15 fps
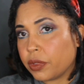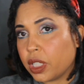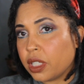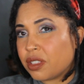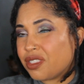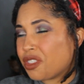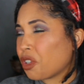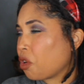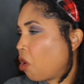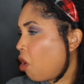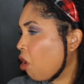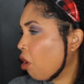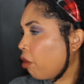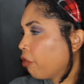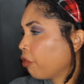It's the
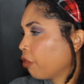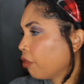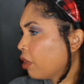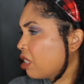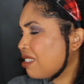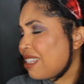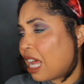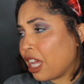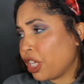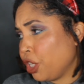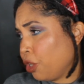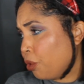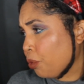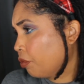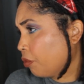cough. It's not
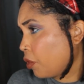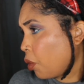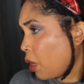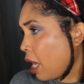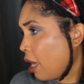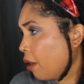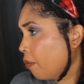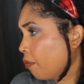you, okay?